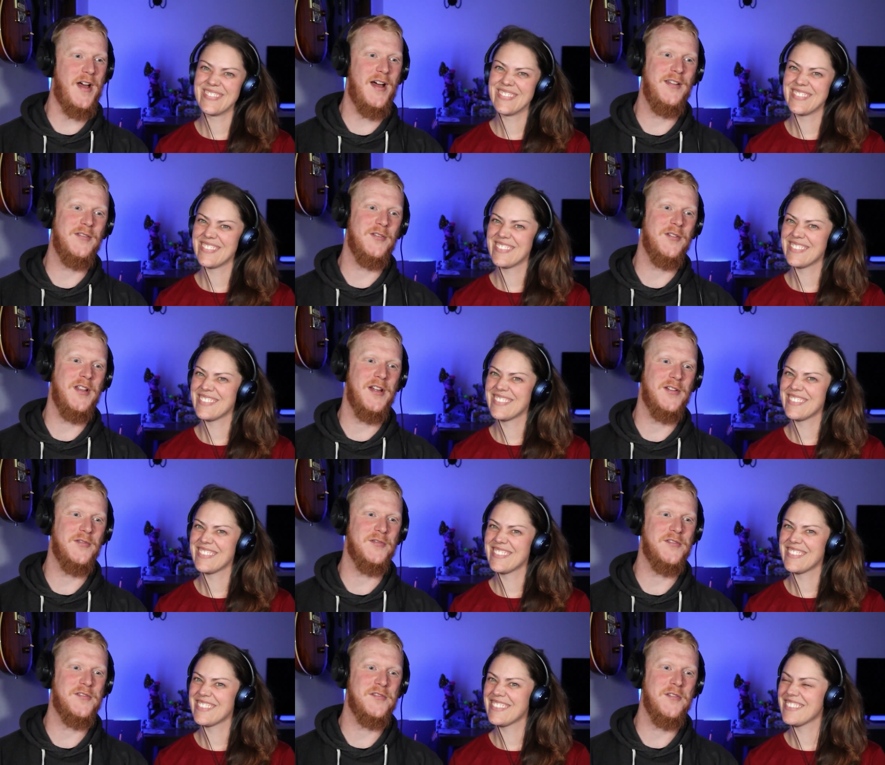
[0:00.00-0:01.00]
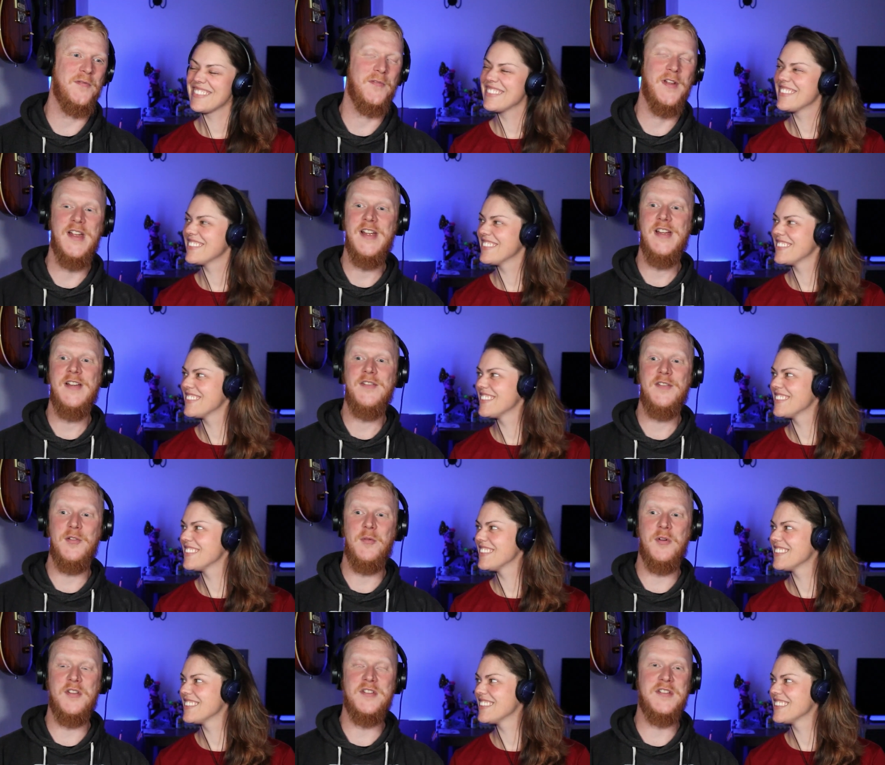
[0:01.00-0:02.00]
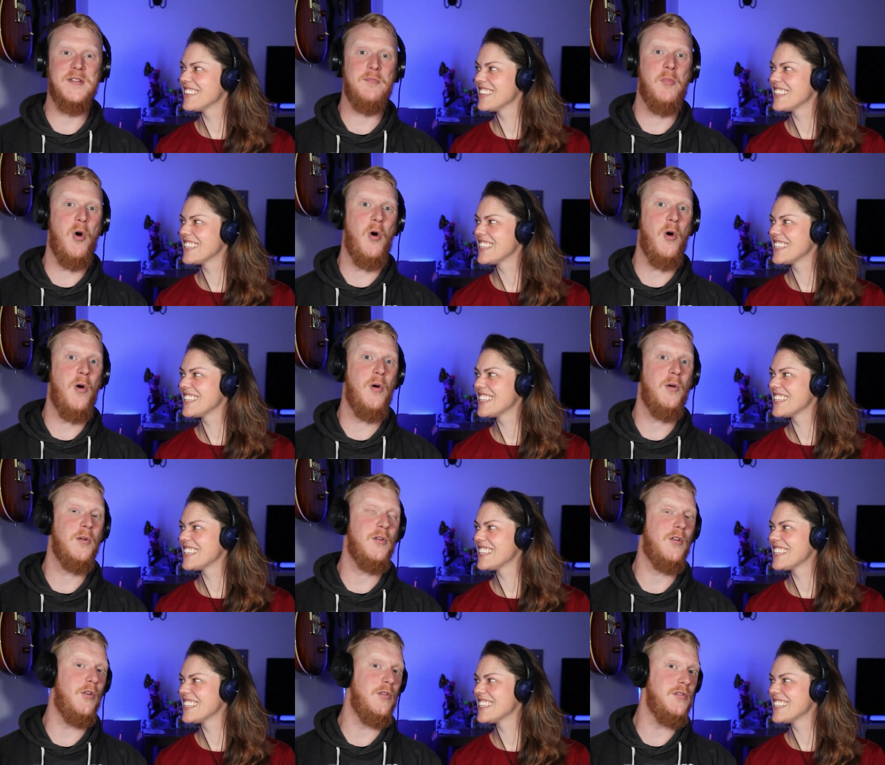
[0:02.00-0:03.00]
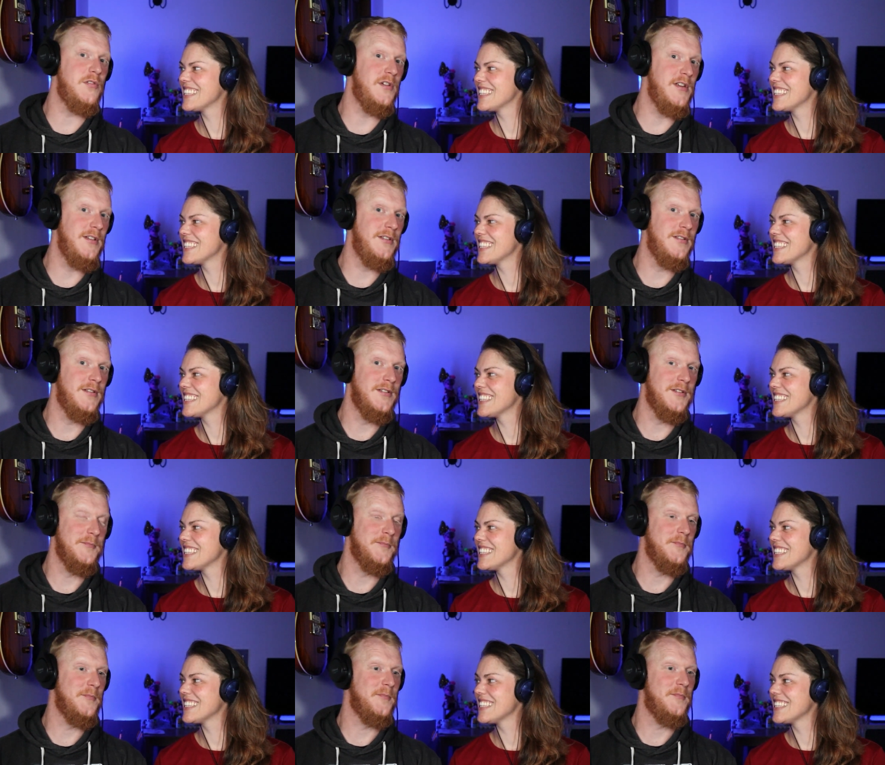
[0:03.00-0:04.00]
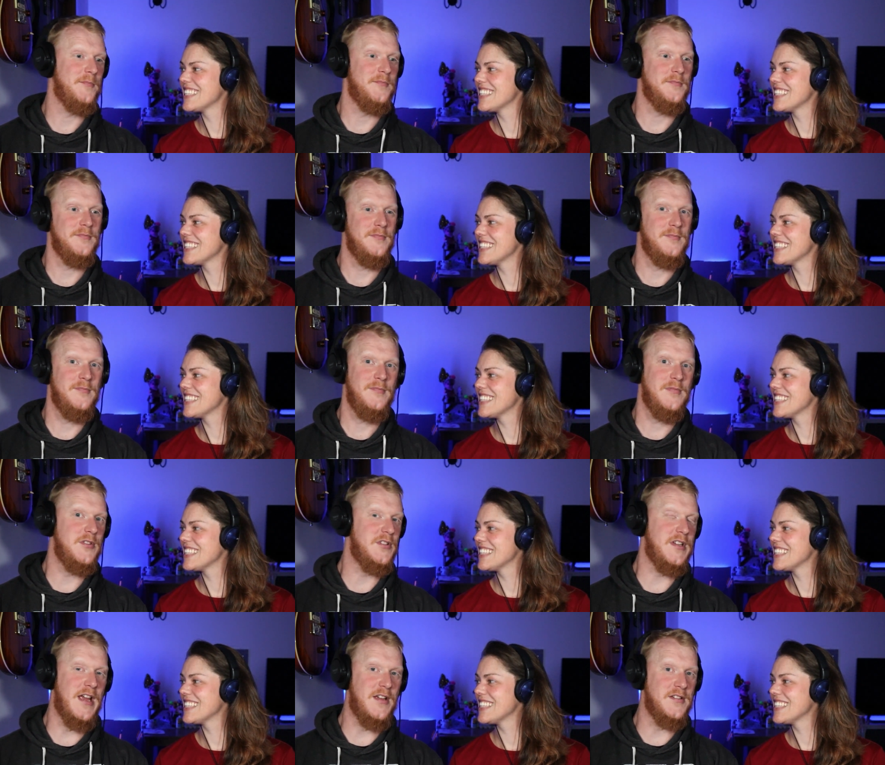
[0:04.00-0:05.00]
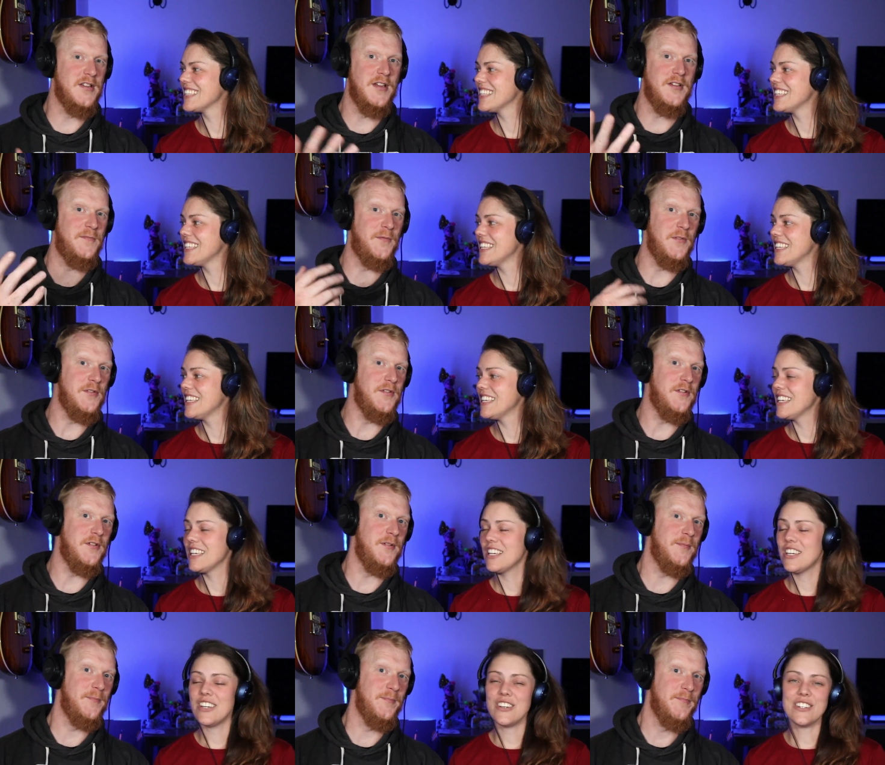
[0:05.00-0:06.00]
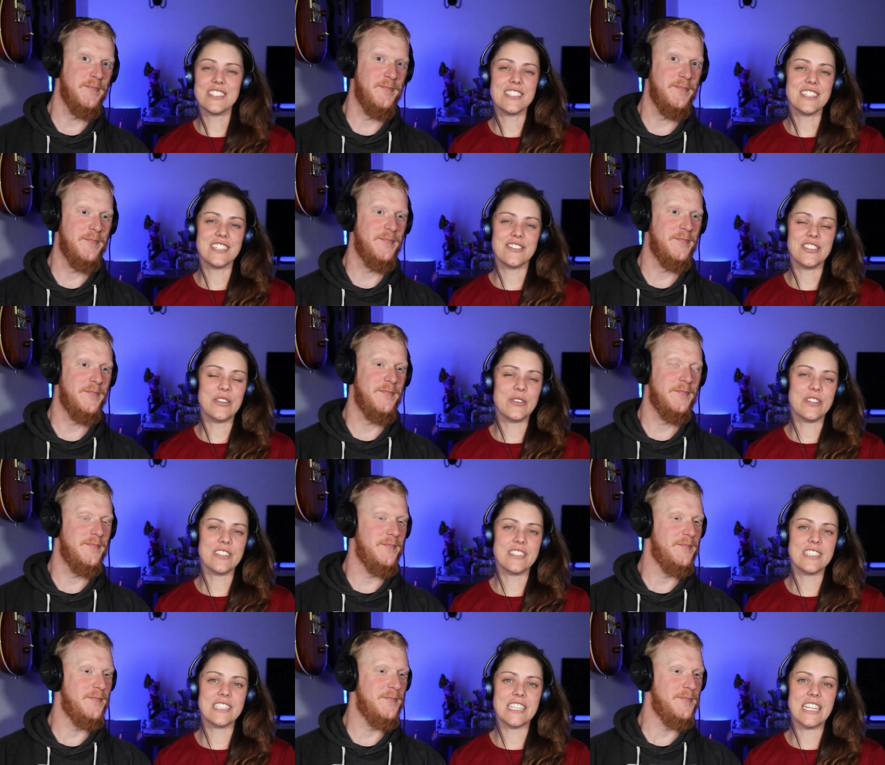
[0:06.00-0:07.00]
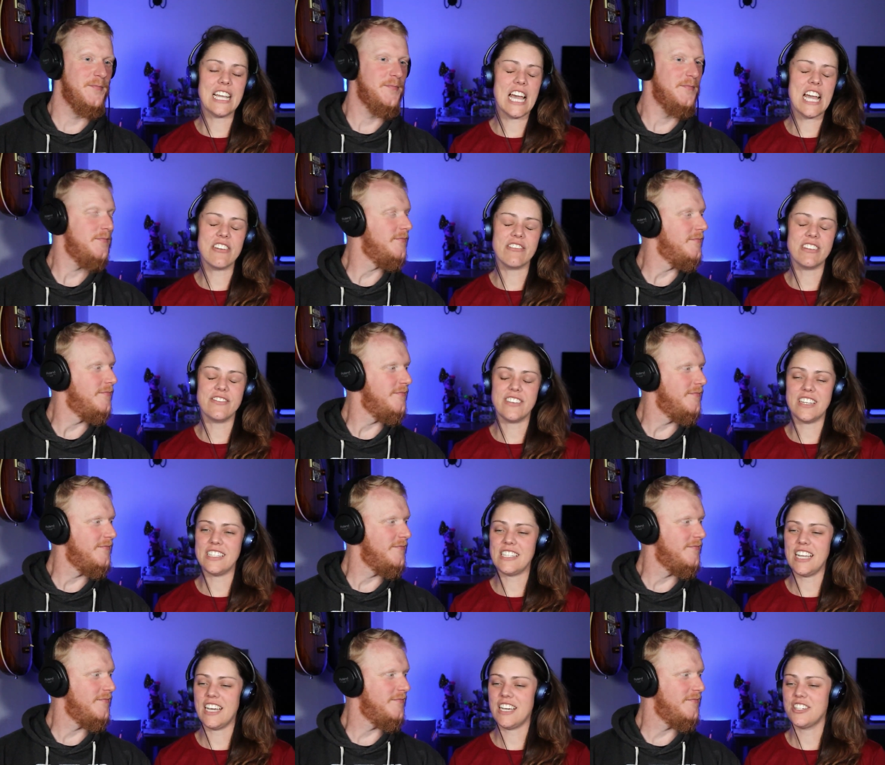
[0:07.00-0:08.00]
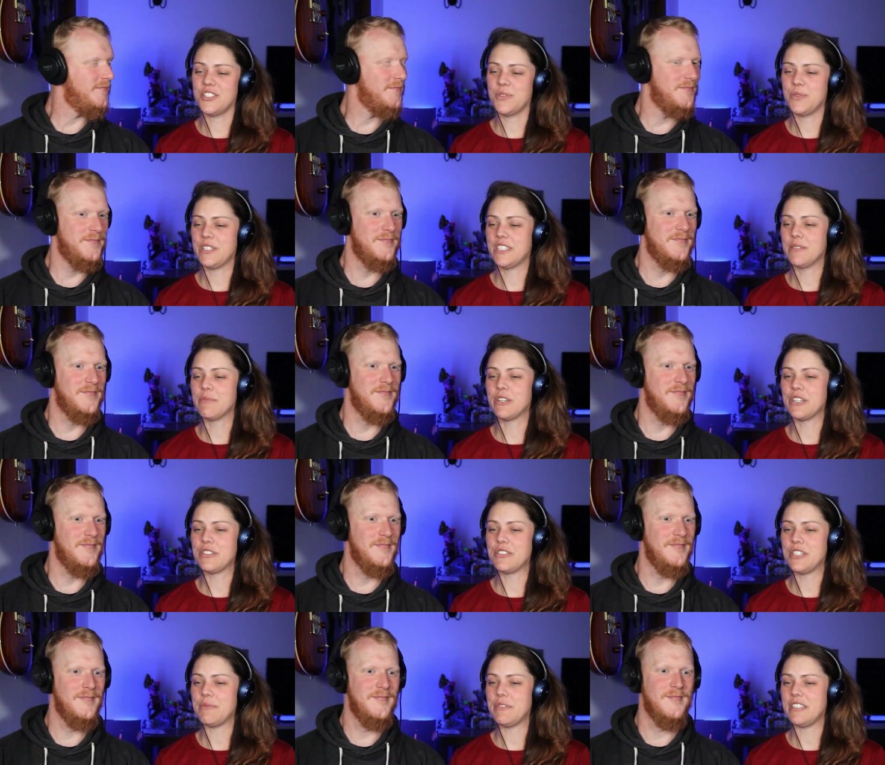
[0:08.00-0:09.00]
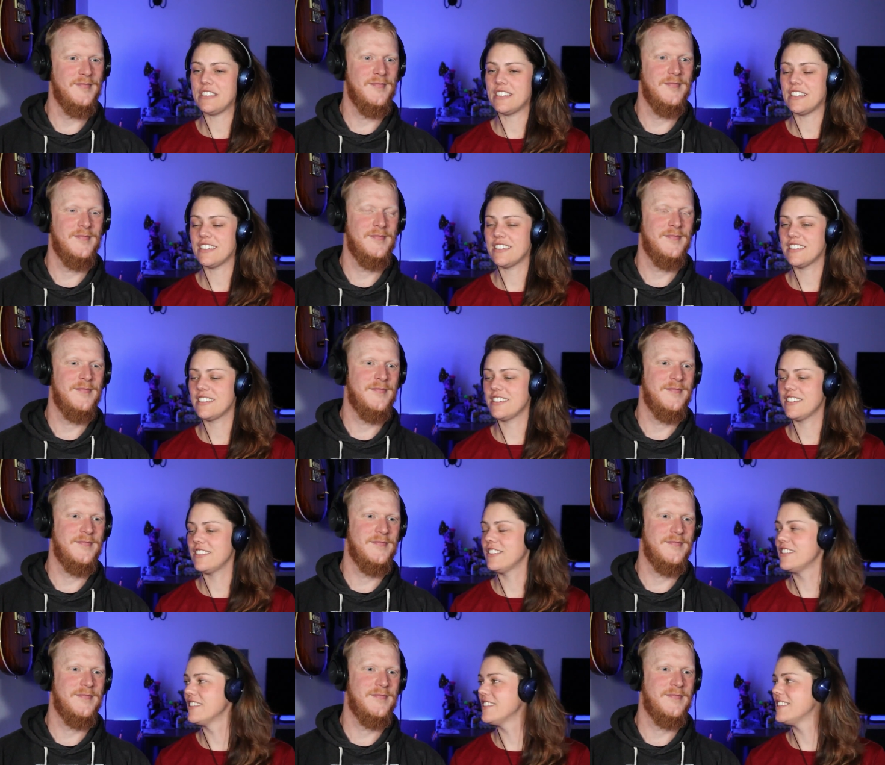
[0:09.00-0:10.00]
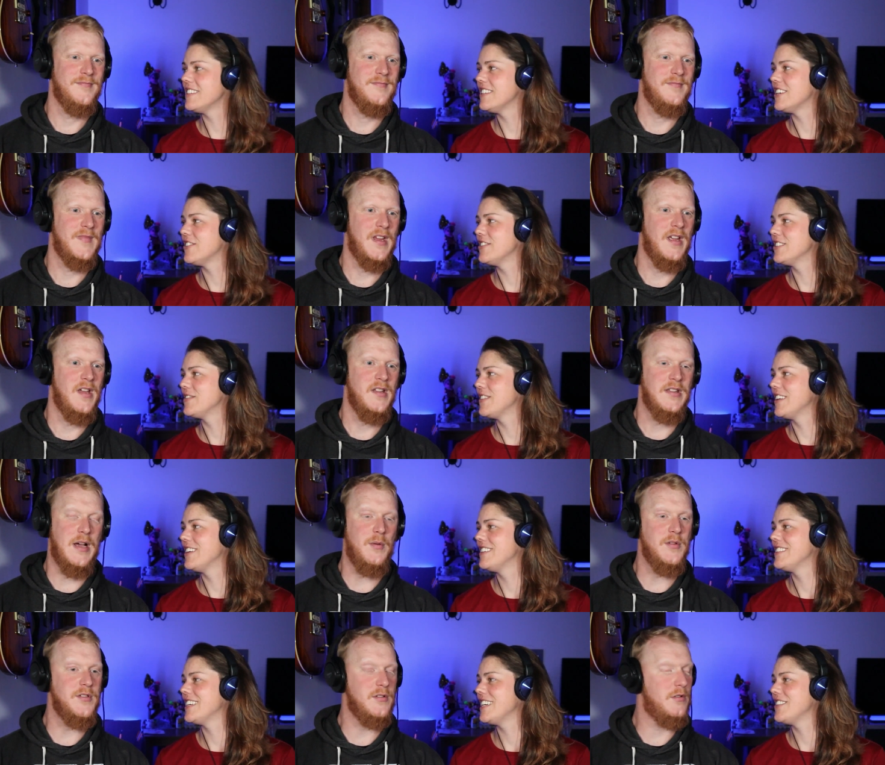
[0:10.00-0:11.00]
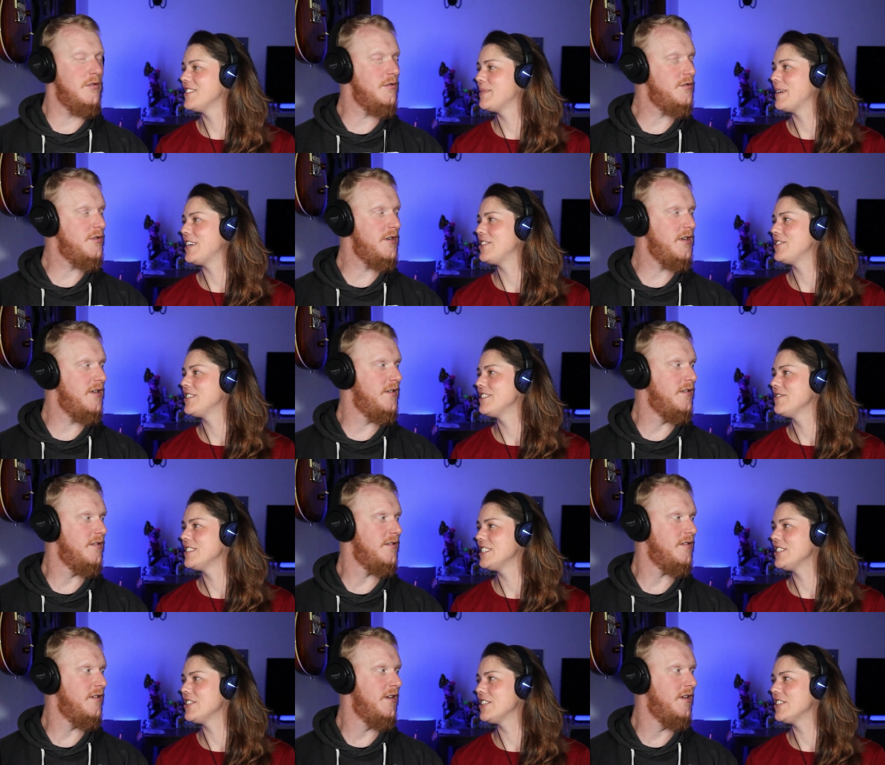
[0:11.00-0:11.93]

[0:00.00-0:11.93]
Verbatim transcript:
Speaker 1: and all that good stuff. If you want to see more country to get outside your front door.
Speaker 2: Also, if you want to see Angry Face Ash with some country music, go on to Office Bloke. That wasn't country. Station. Was it not